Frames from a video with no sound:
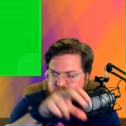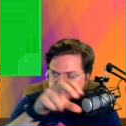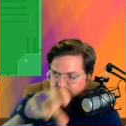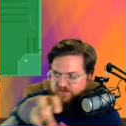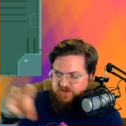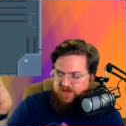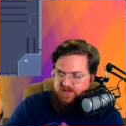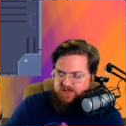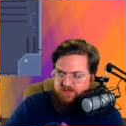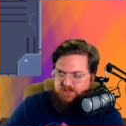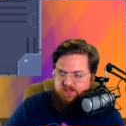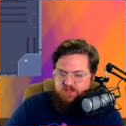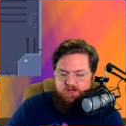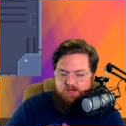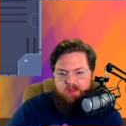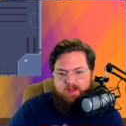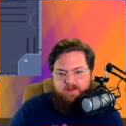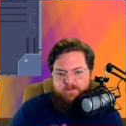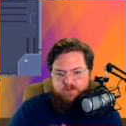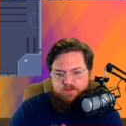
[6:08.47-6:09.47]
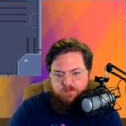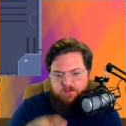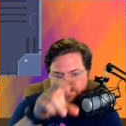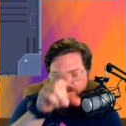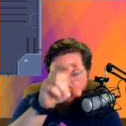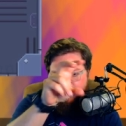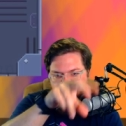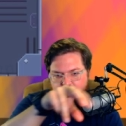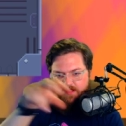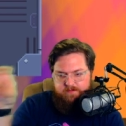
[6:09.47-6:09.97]
of discs that you have to move
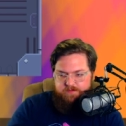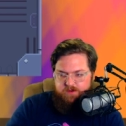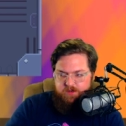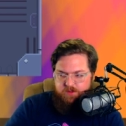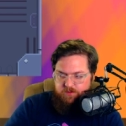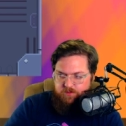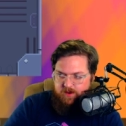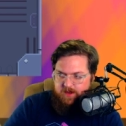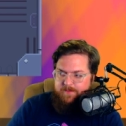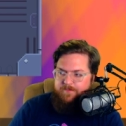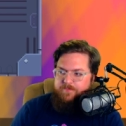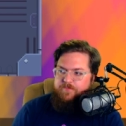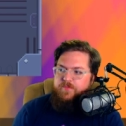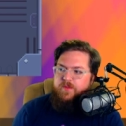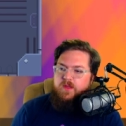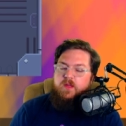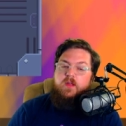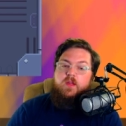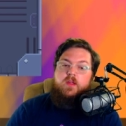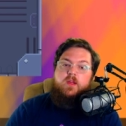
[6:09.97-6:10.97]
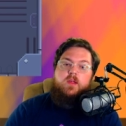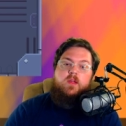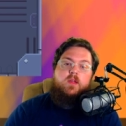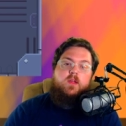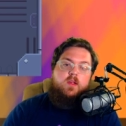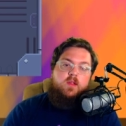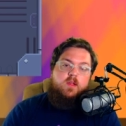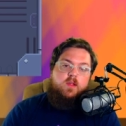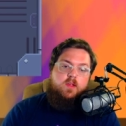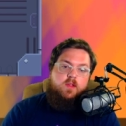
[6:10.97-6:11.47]
from the left to the right.
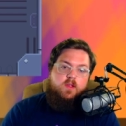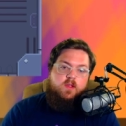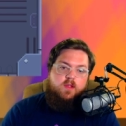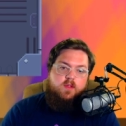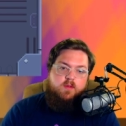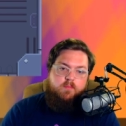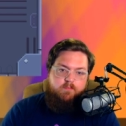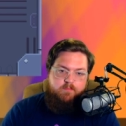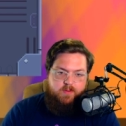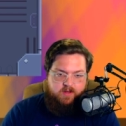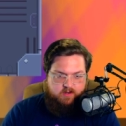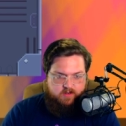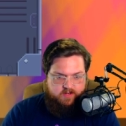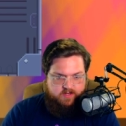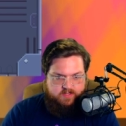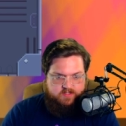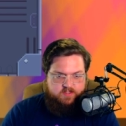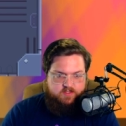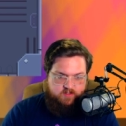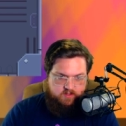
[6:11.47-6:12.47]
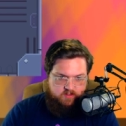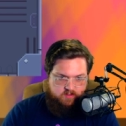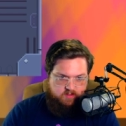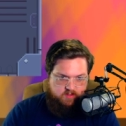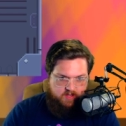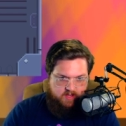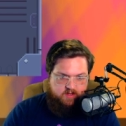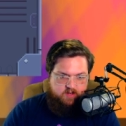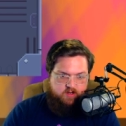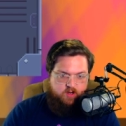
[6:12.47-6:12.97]
Bigger disc
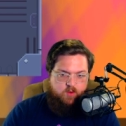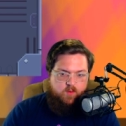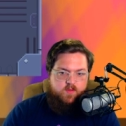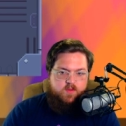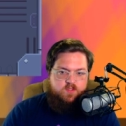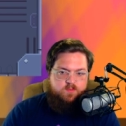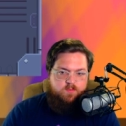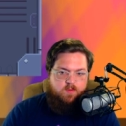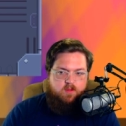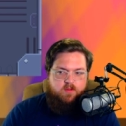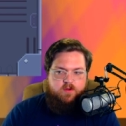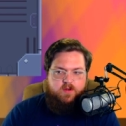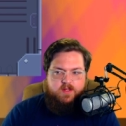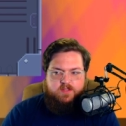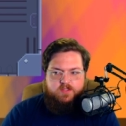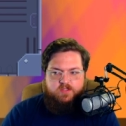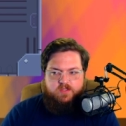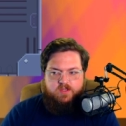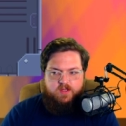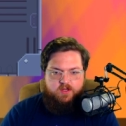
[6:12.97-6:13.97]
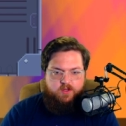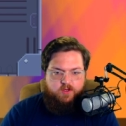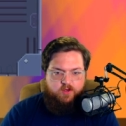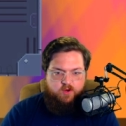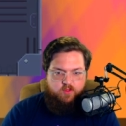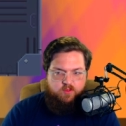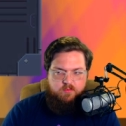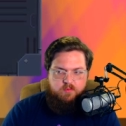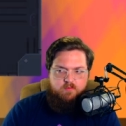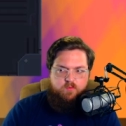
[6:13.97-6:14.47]
can't go on the smaller disc, and you can
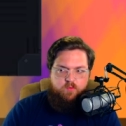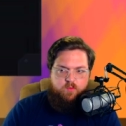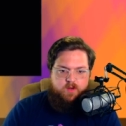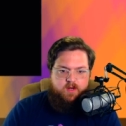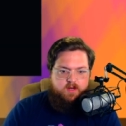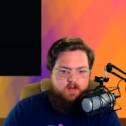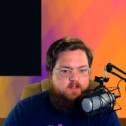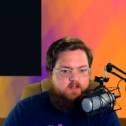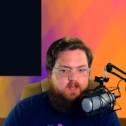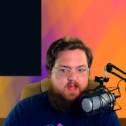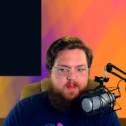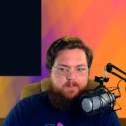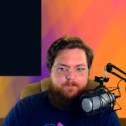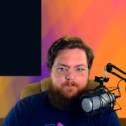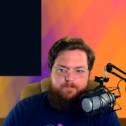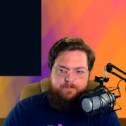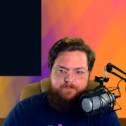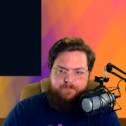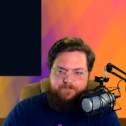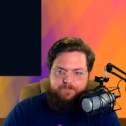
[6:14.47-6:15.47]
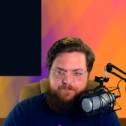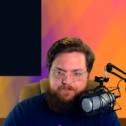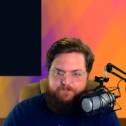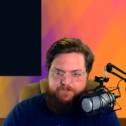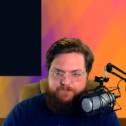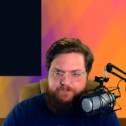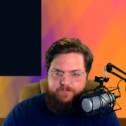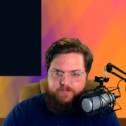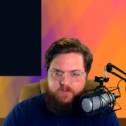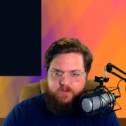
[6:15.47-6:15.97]
only move one at a time.
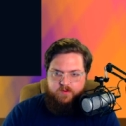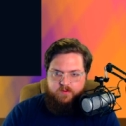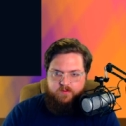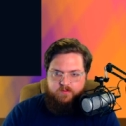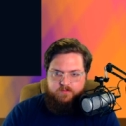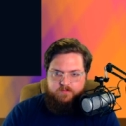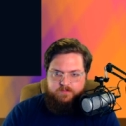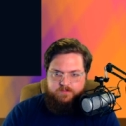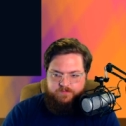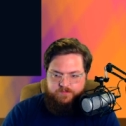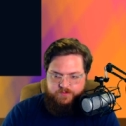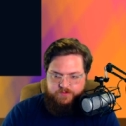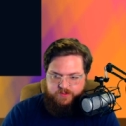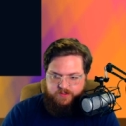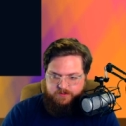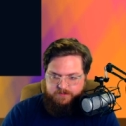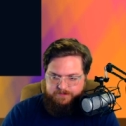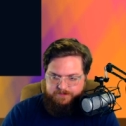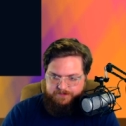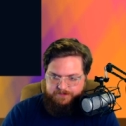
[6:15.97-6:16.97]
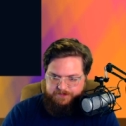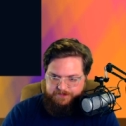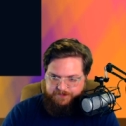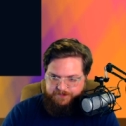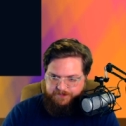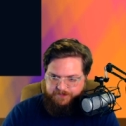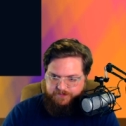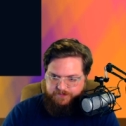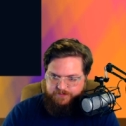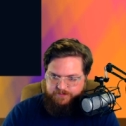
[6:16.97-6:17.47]
So,
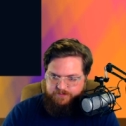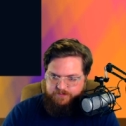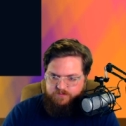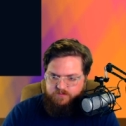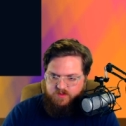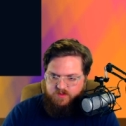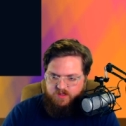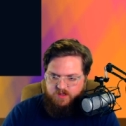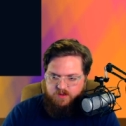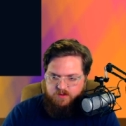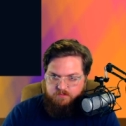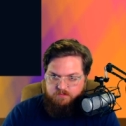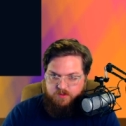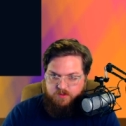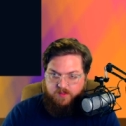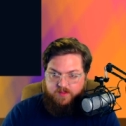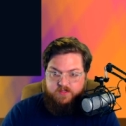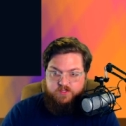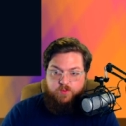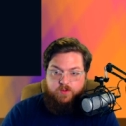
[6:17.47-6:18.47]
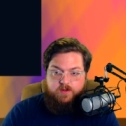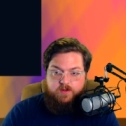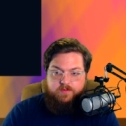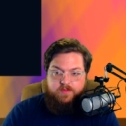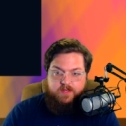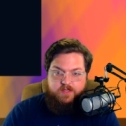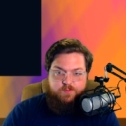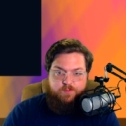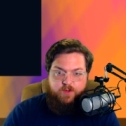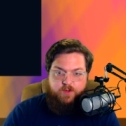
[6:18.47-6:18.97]
but in this one,
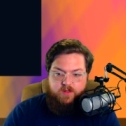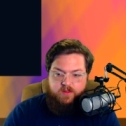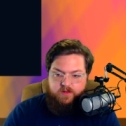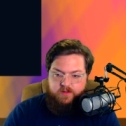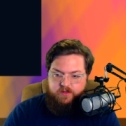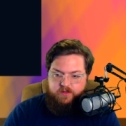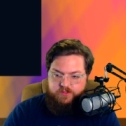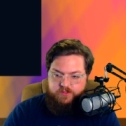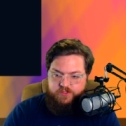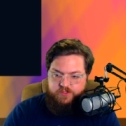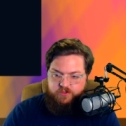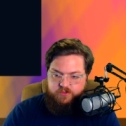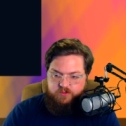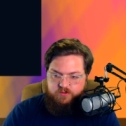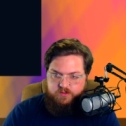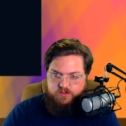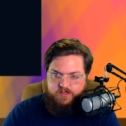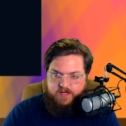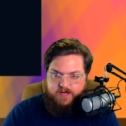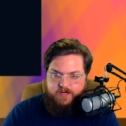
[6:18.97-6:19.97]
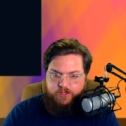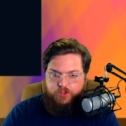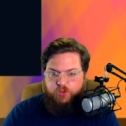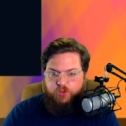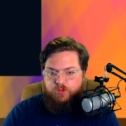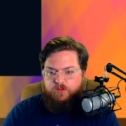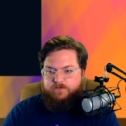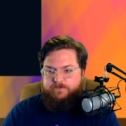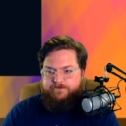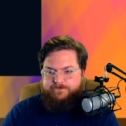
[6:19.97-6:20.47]
they just put it in a little circle. Kind of
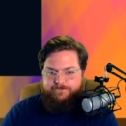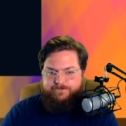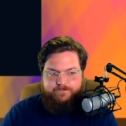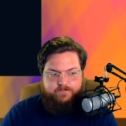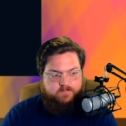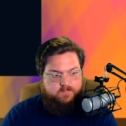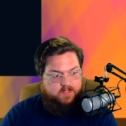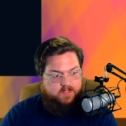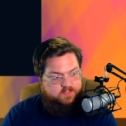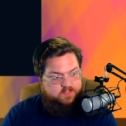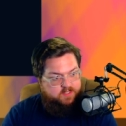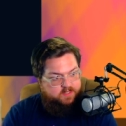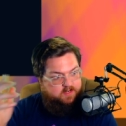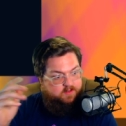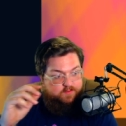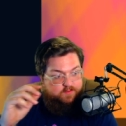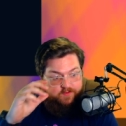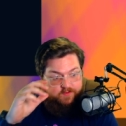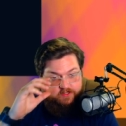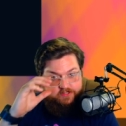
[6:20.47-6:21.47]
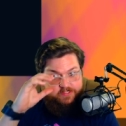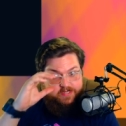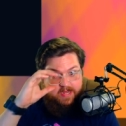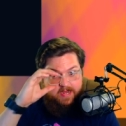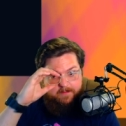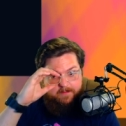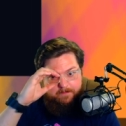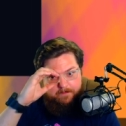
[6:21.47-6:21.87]
cool. That's the end of the first day.